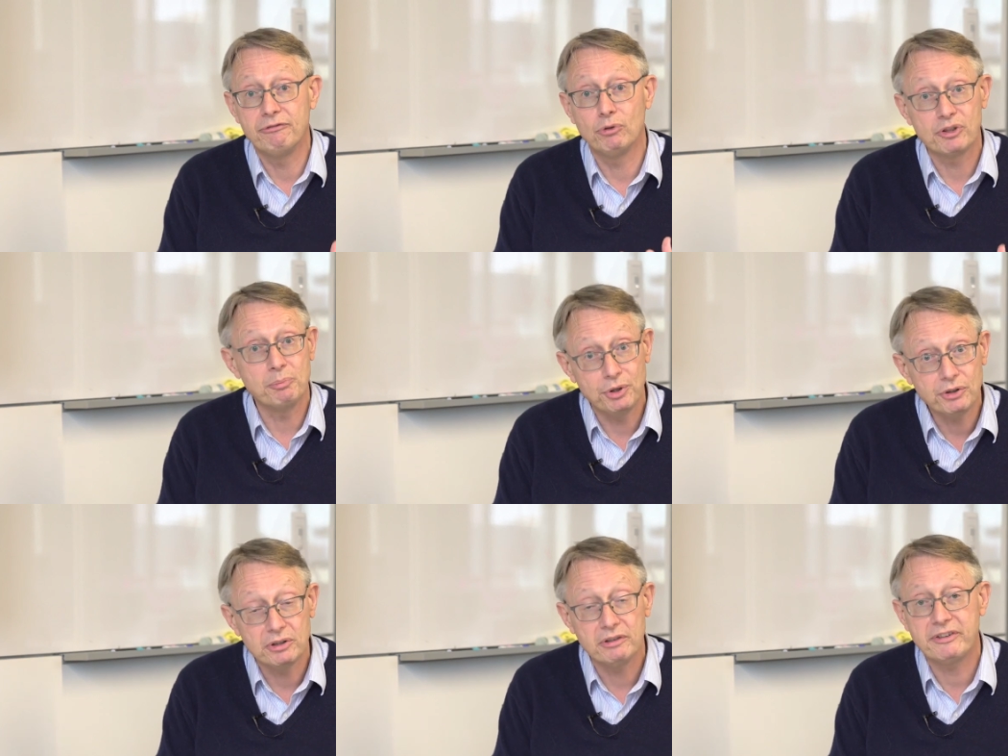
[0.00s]
full
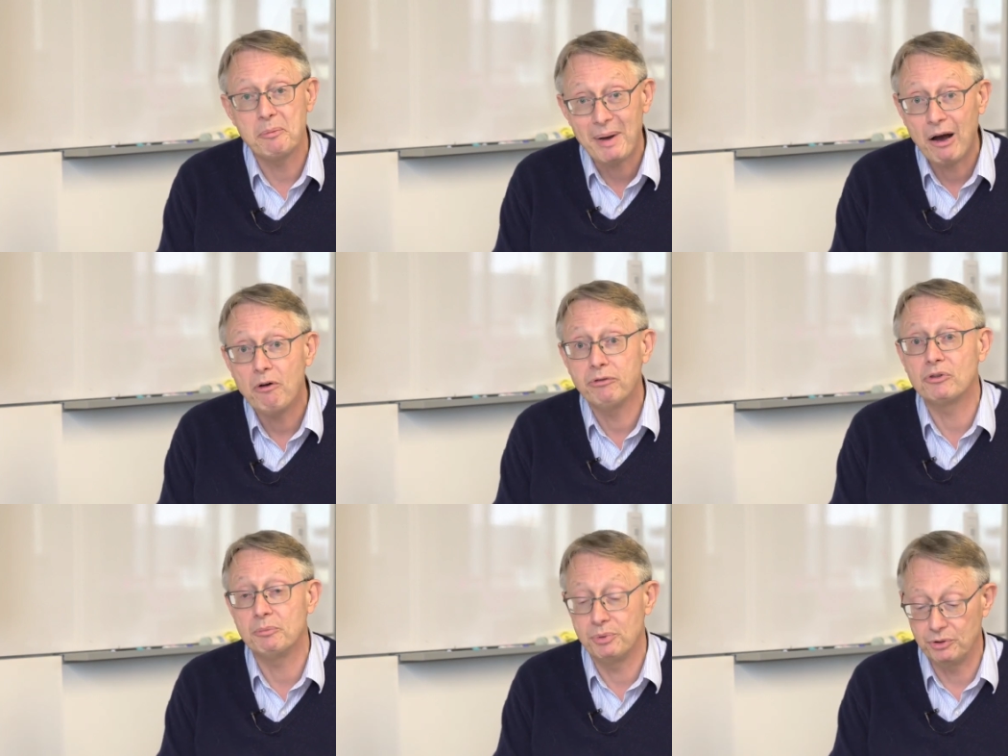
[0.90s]
computer, a very powerful
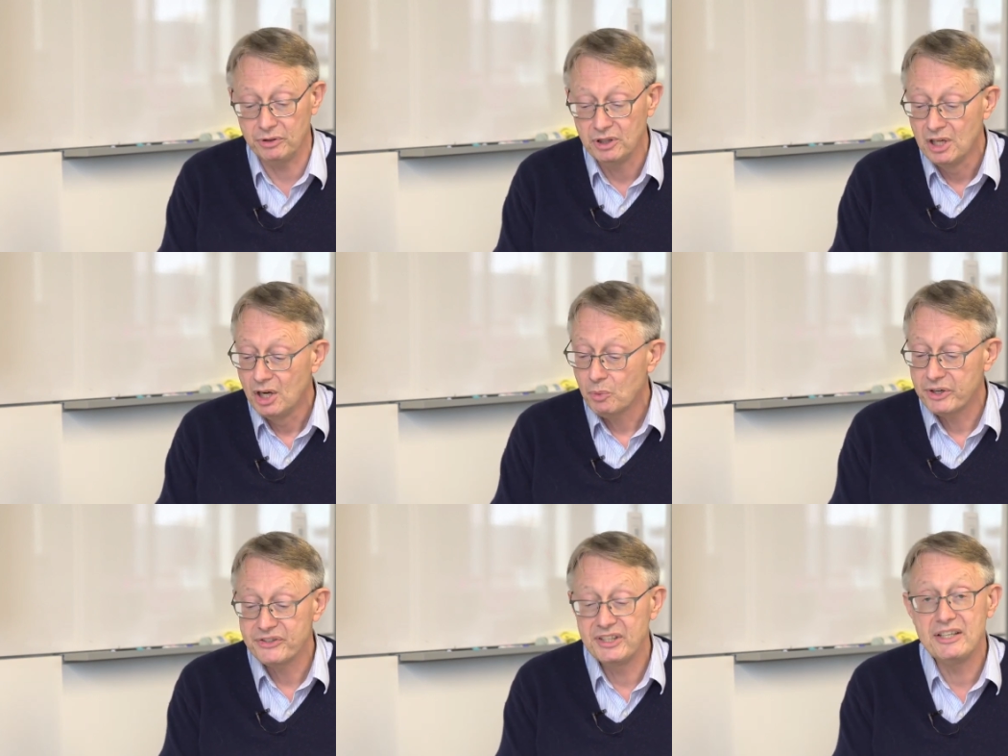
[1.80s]
computer,
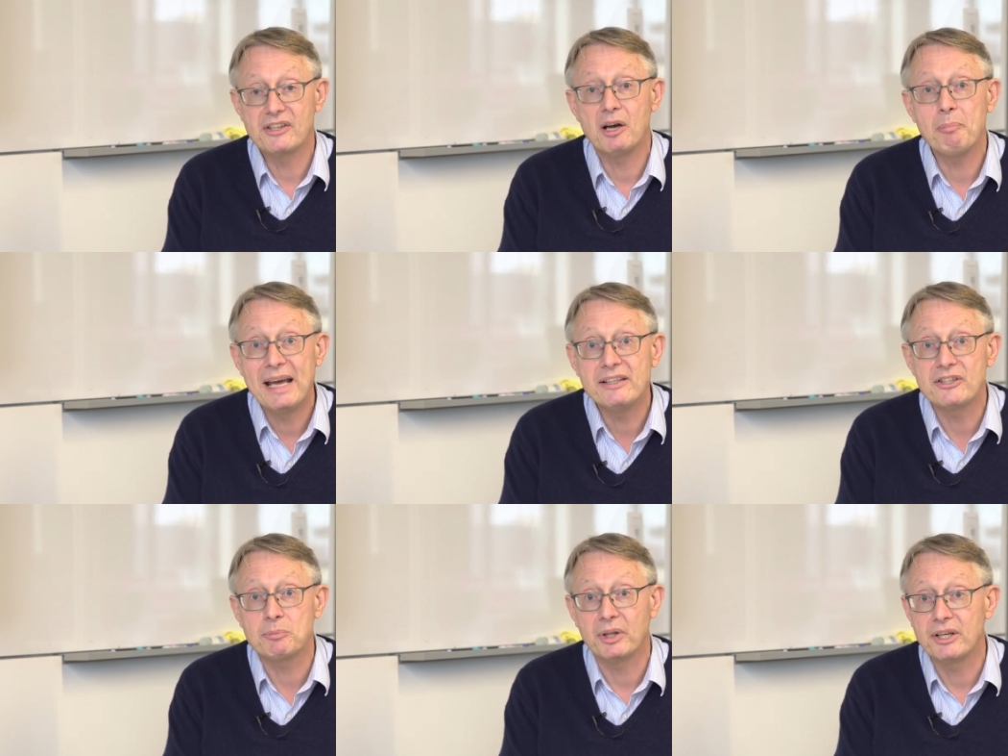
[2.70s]
whereas these are pen
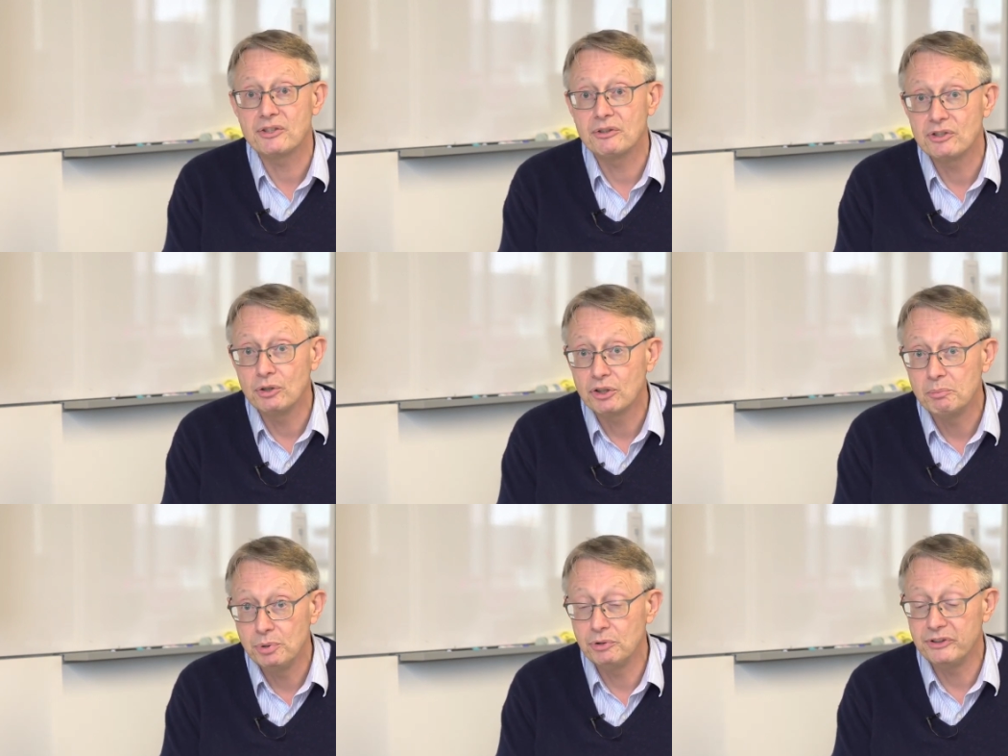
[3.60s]
displays, so there's no
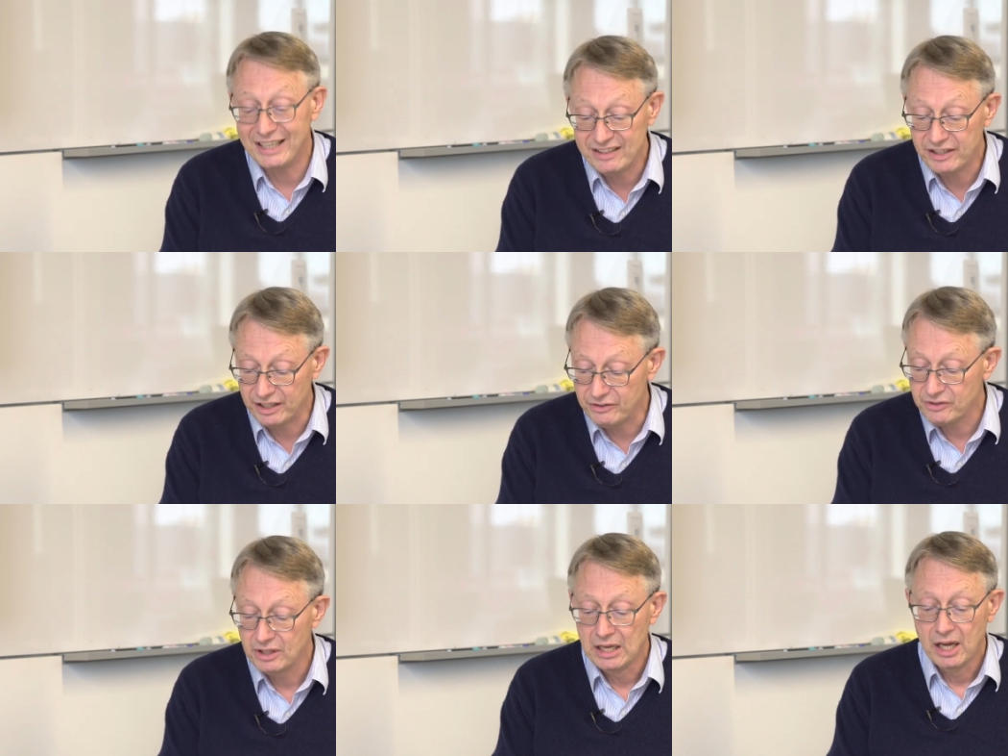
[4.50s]
computer in
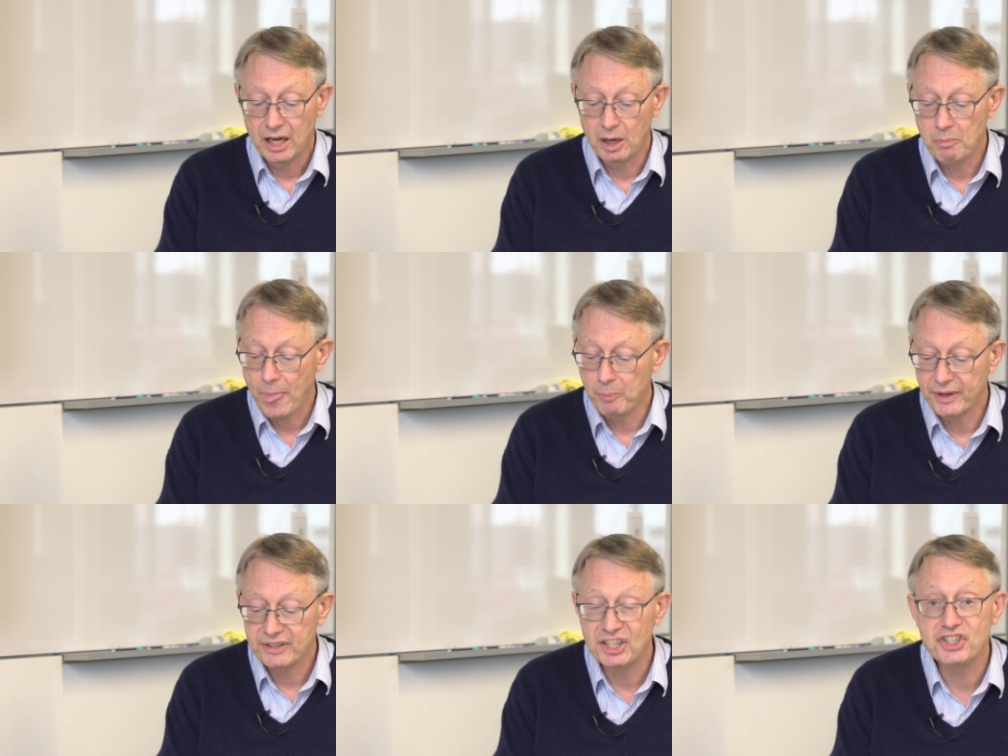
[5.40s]
these. Um,
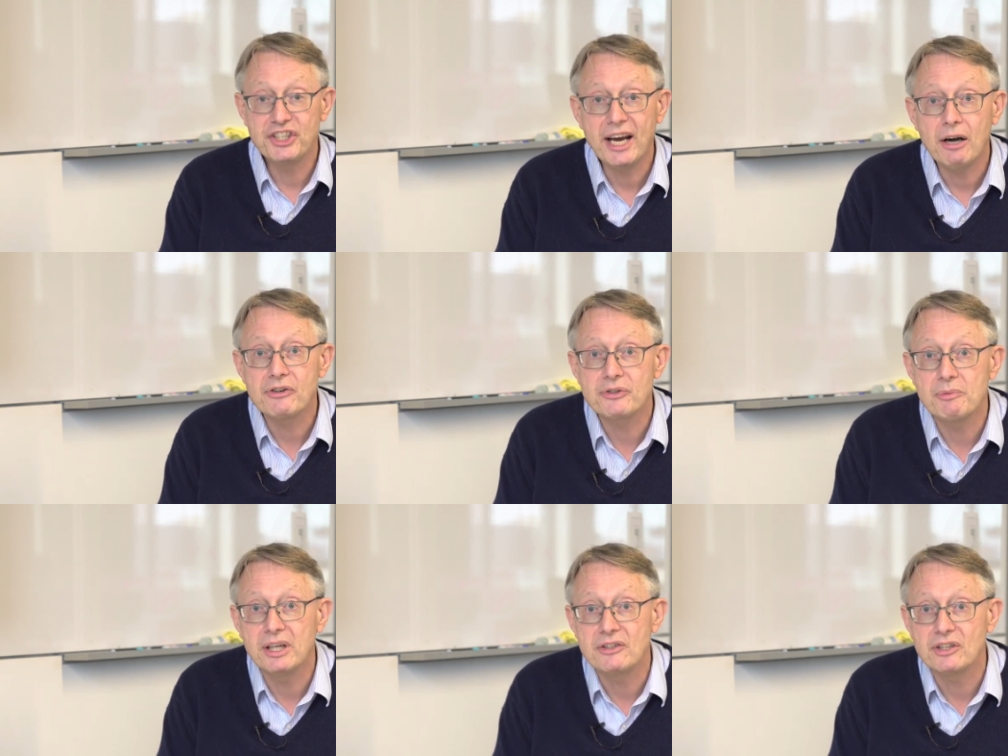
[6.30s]
but they share some
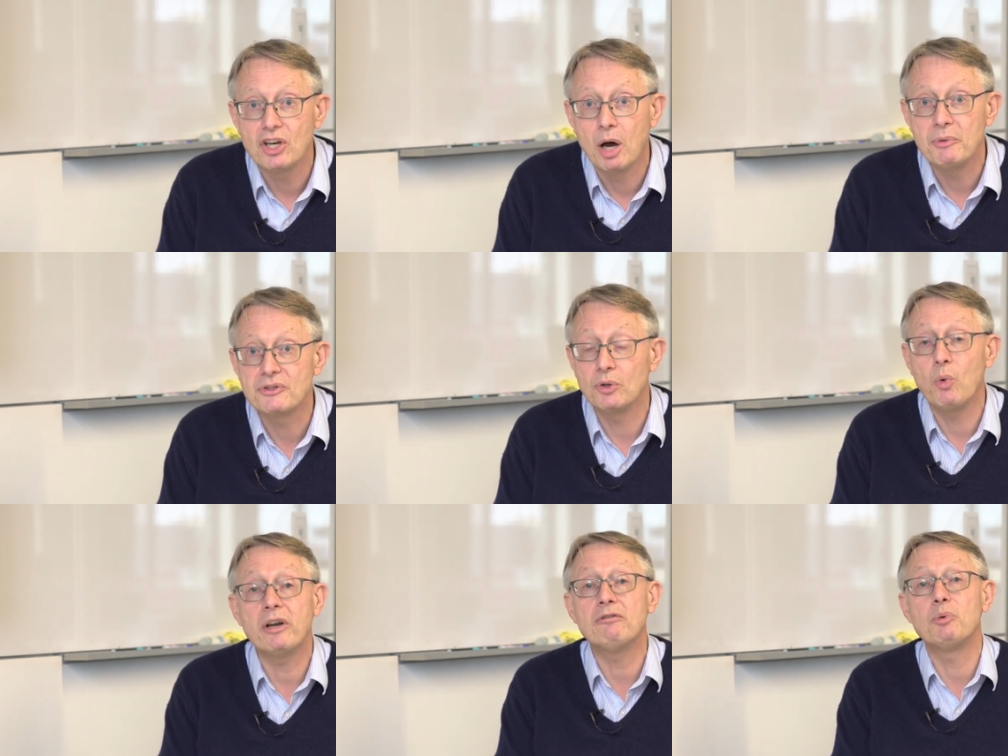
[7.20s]
things in common. So
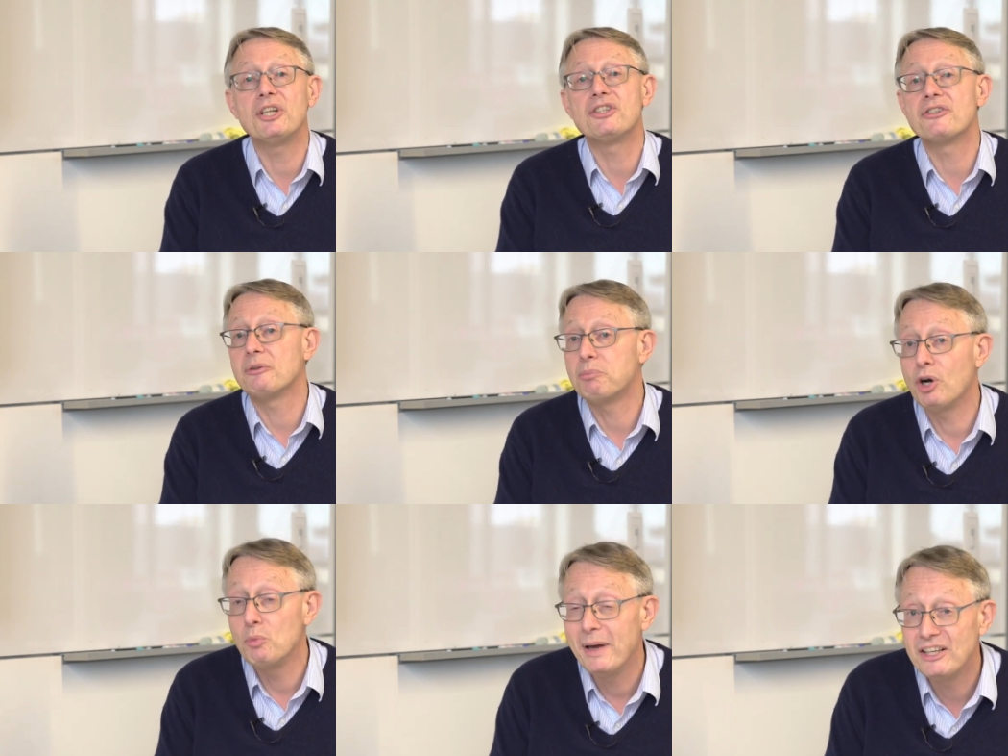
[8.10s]
one of which is the
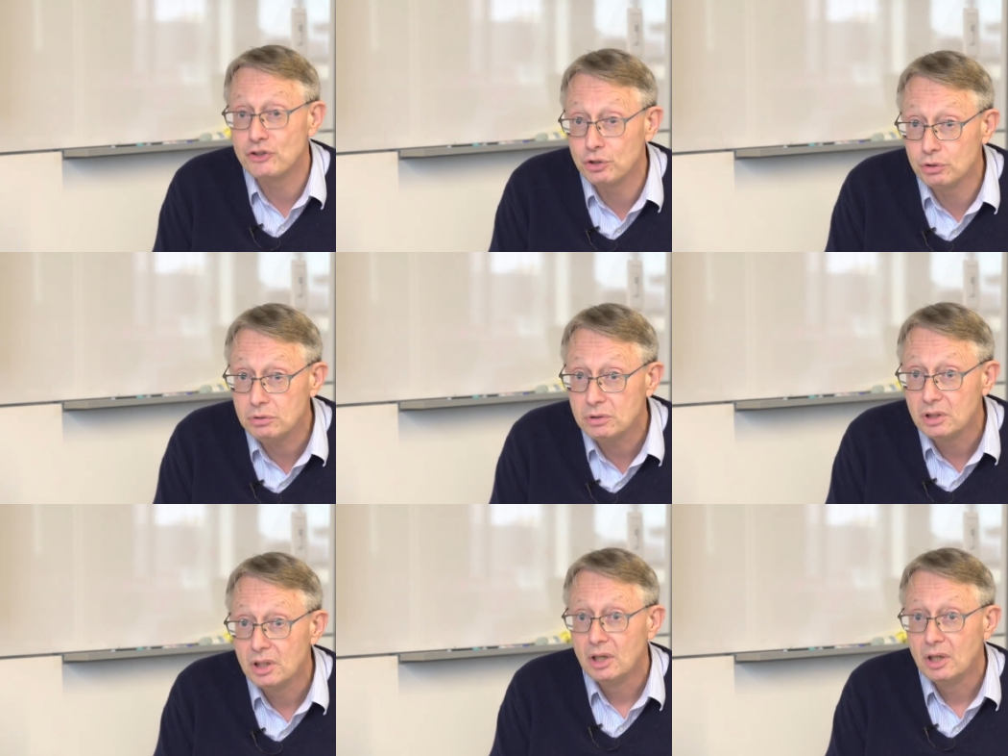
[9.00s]
Pro Pen 2,